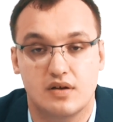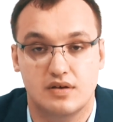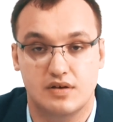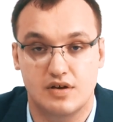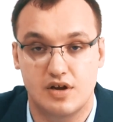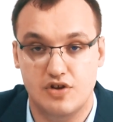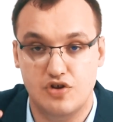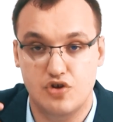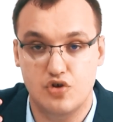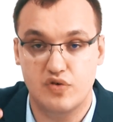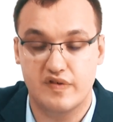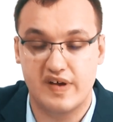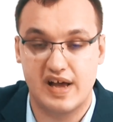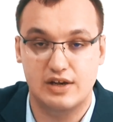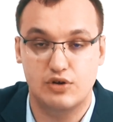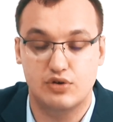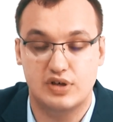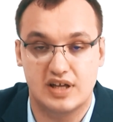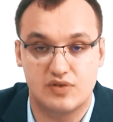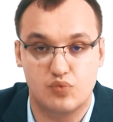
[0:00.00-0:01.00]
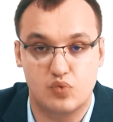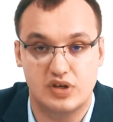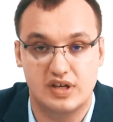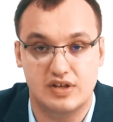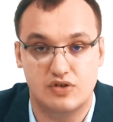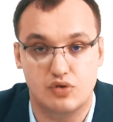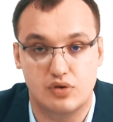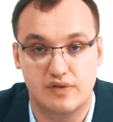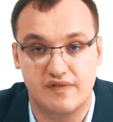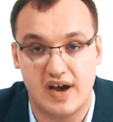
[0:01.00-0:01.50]
The new value that we
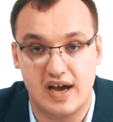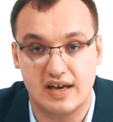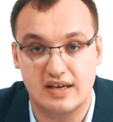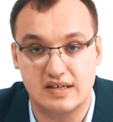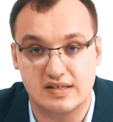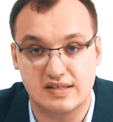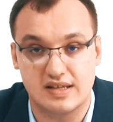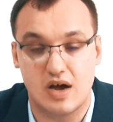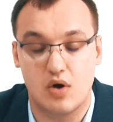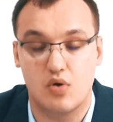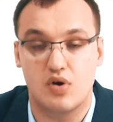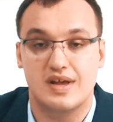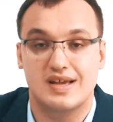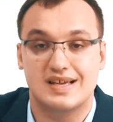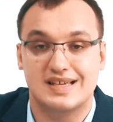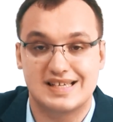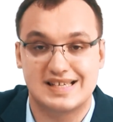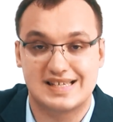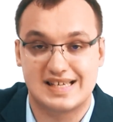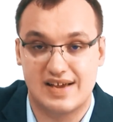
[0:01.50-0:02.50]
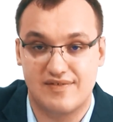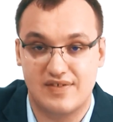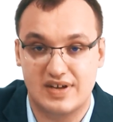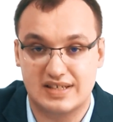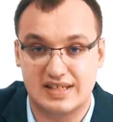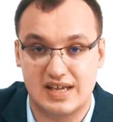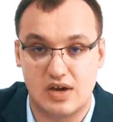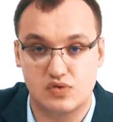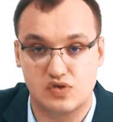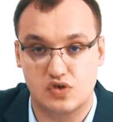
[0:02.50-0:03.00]
need to divide is now
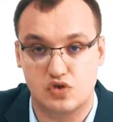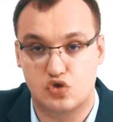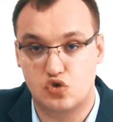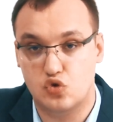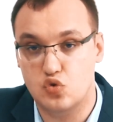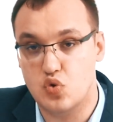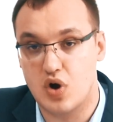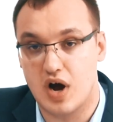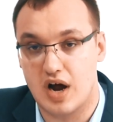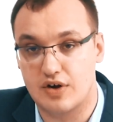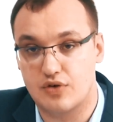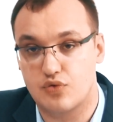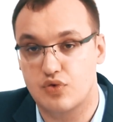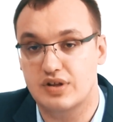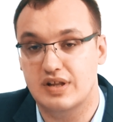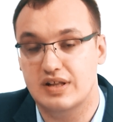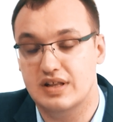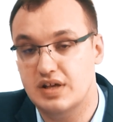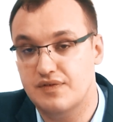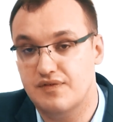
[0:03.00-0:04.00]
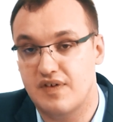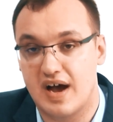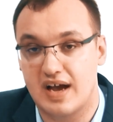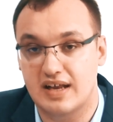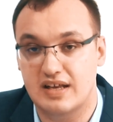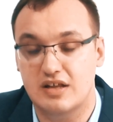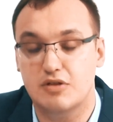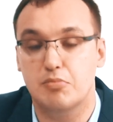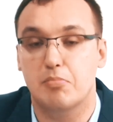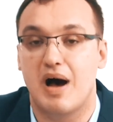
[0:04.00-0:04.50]
7,200
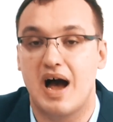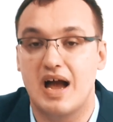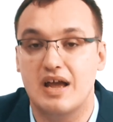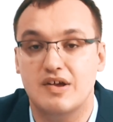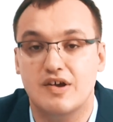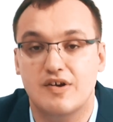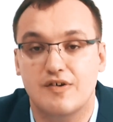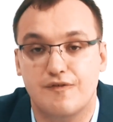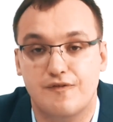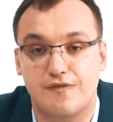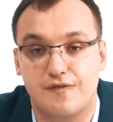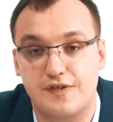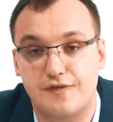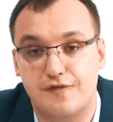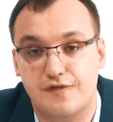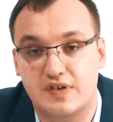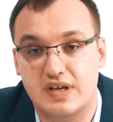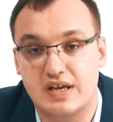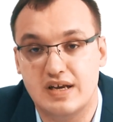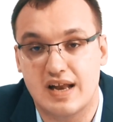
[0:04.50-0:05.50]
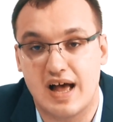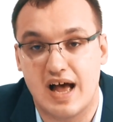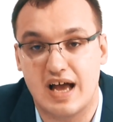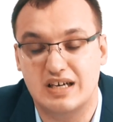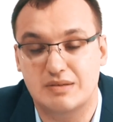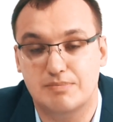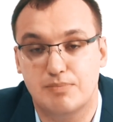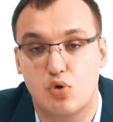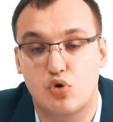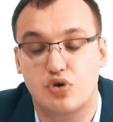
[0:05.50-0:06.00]
divided by
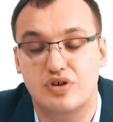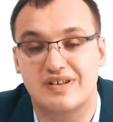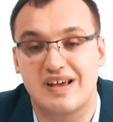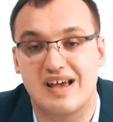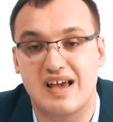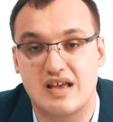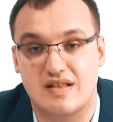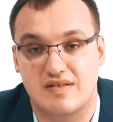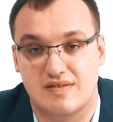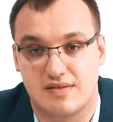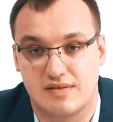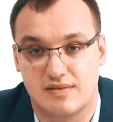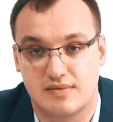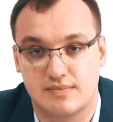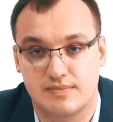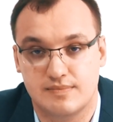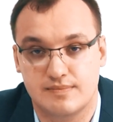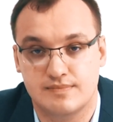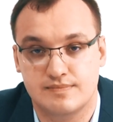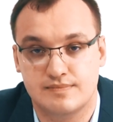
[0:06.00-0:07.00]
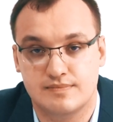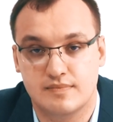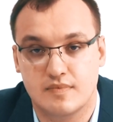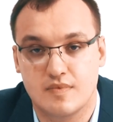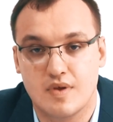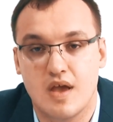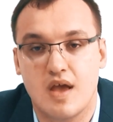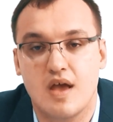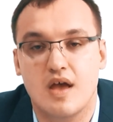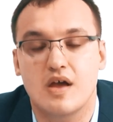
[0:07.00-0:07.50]
59.8.
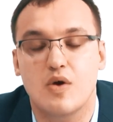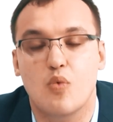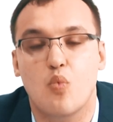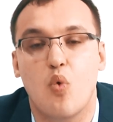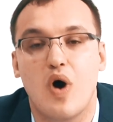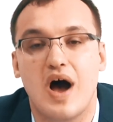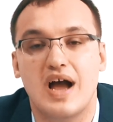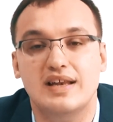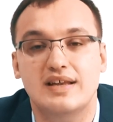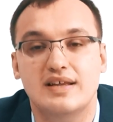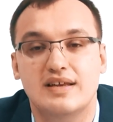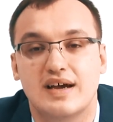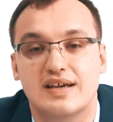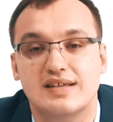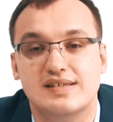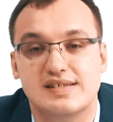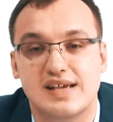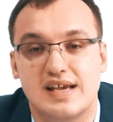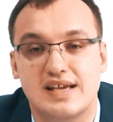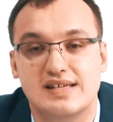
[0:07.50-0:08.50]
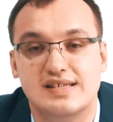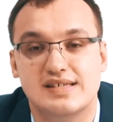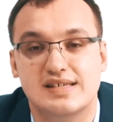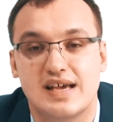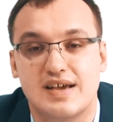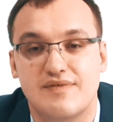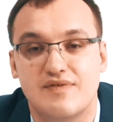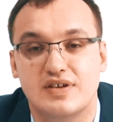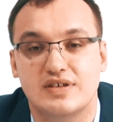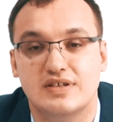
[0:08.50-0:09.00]
And why did I say
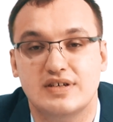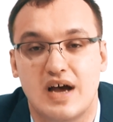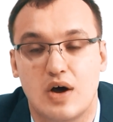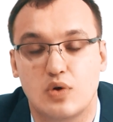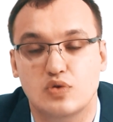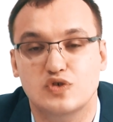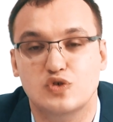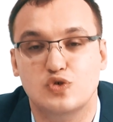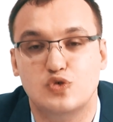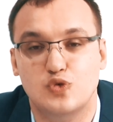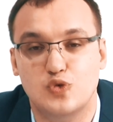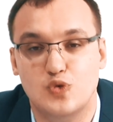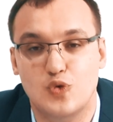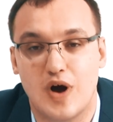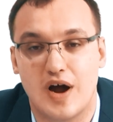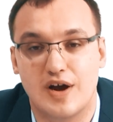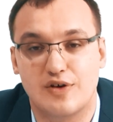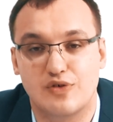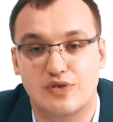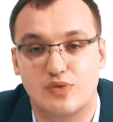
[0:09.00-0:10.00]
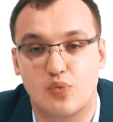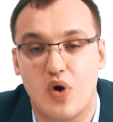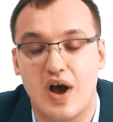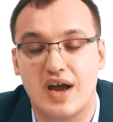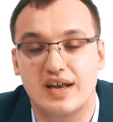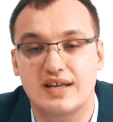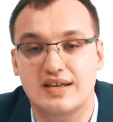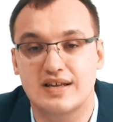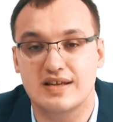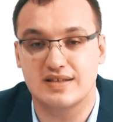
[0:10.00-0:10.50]
7,200?
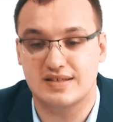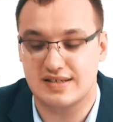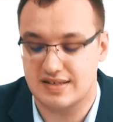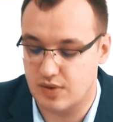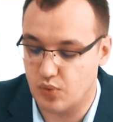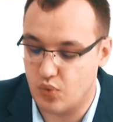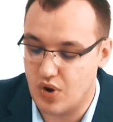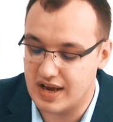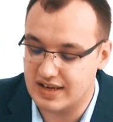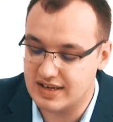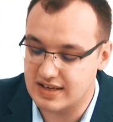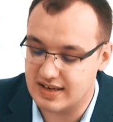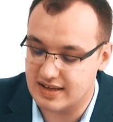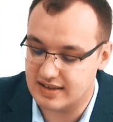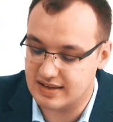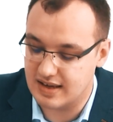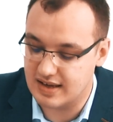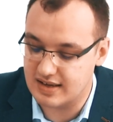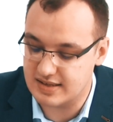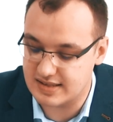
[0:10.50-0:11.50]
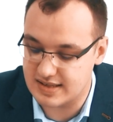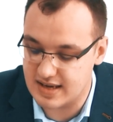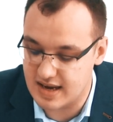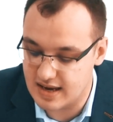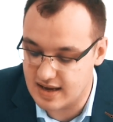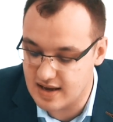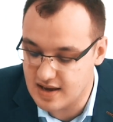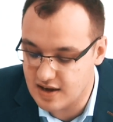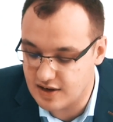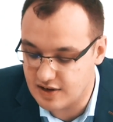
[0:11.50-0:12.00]
Why, did why didn't I
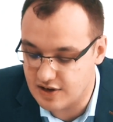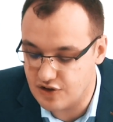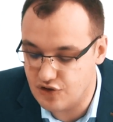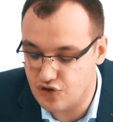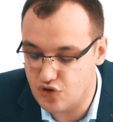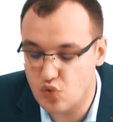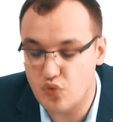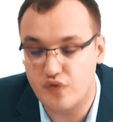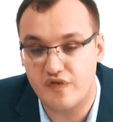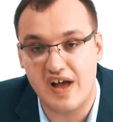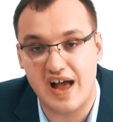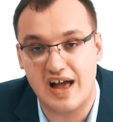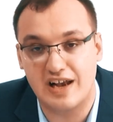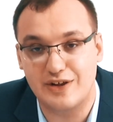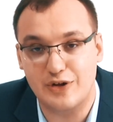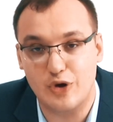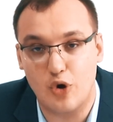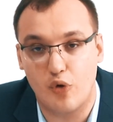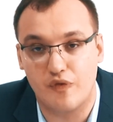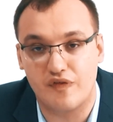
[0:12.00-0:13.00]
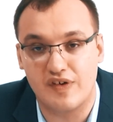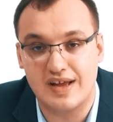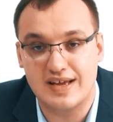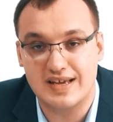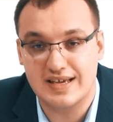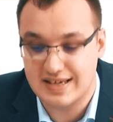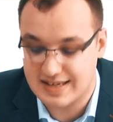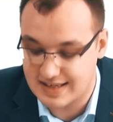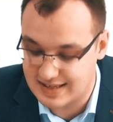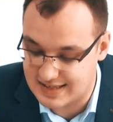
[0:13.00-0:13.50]
say the new value of
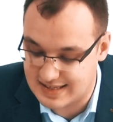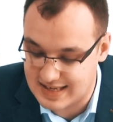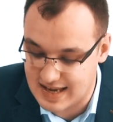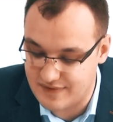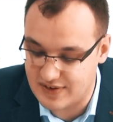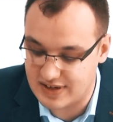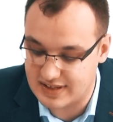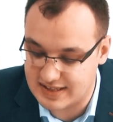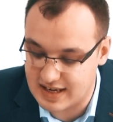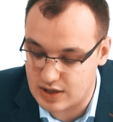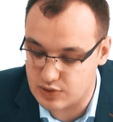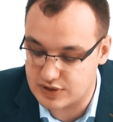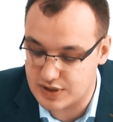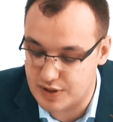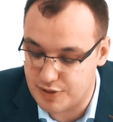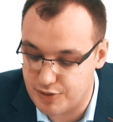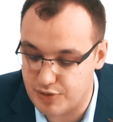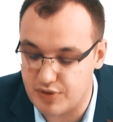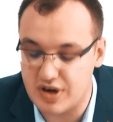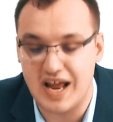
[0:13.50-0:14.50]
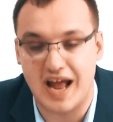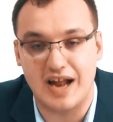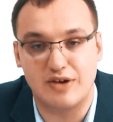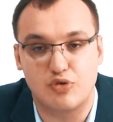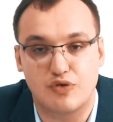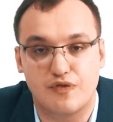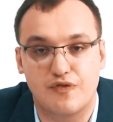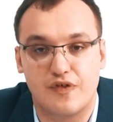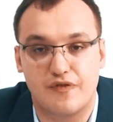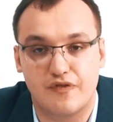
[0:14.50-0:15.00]

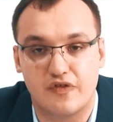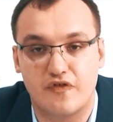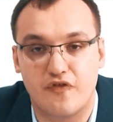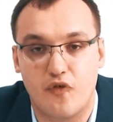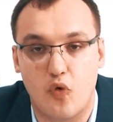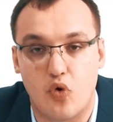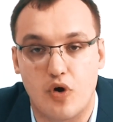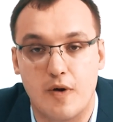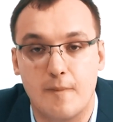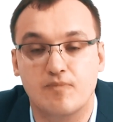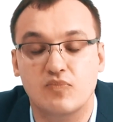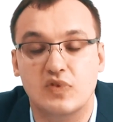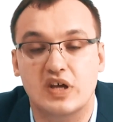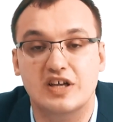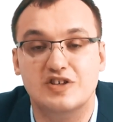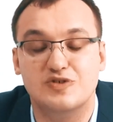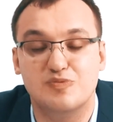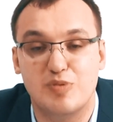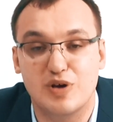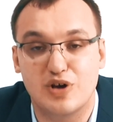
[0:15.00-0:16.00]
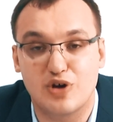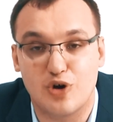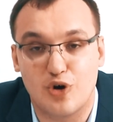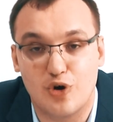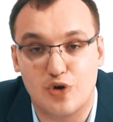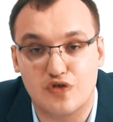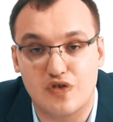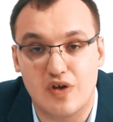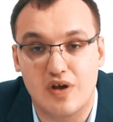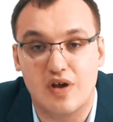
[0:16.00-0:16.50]
7,354? It's
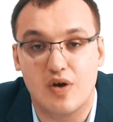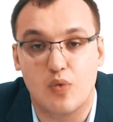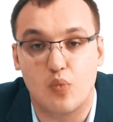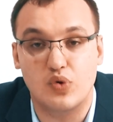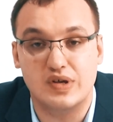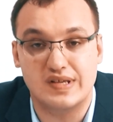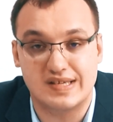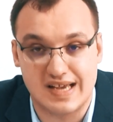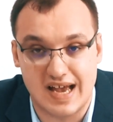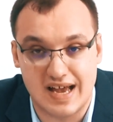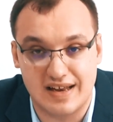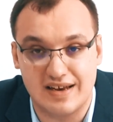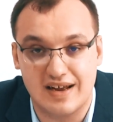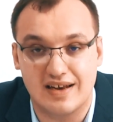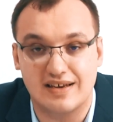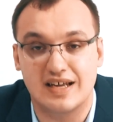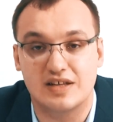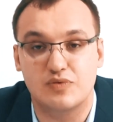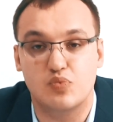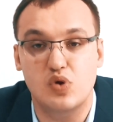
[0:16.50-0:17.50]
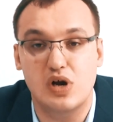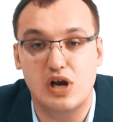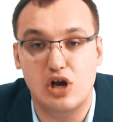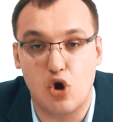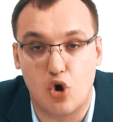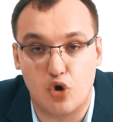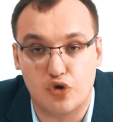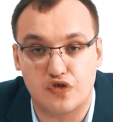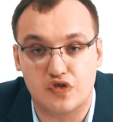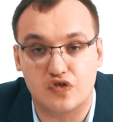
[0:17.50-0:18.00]
because we said that we
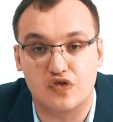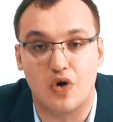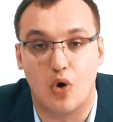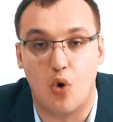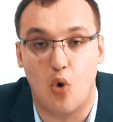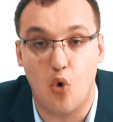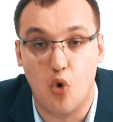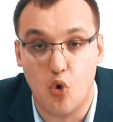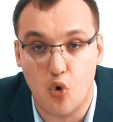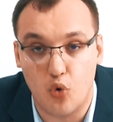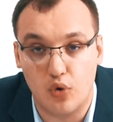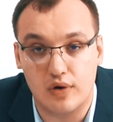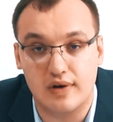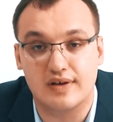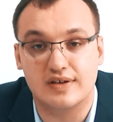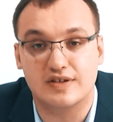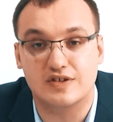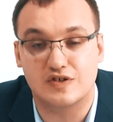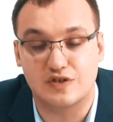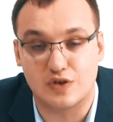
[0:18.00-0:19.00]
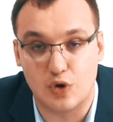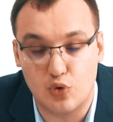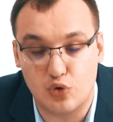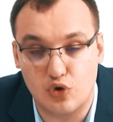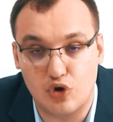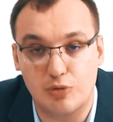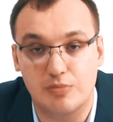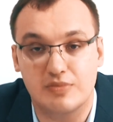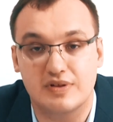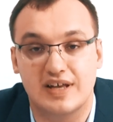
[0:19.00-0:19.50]
lost all
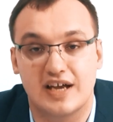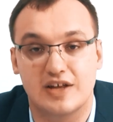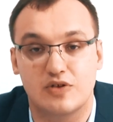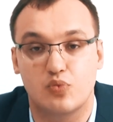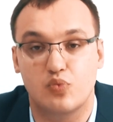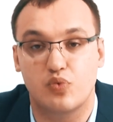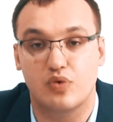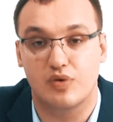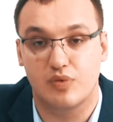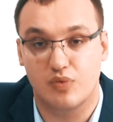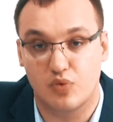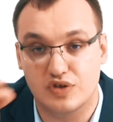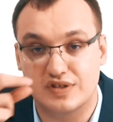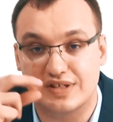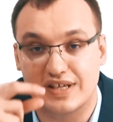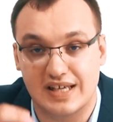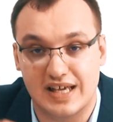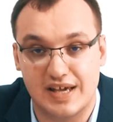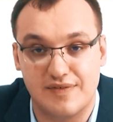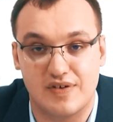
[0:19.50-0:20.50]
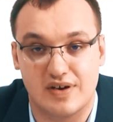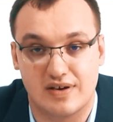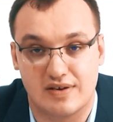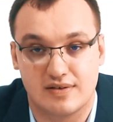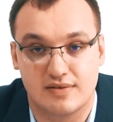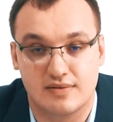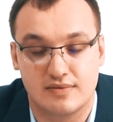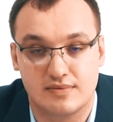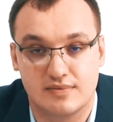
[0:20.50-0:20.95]
sodium that was given.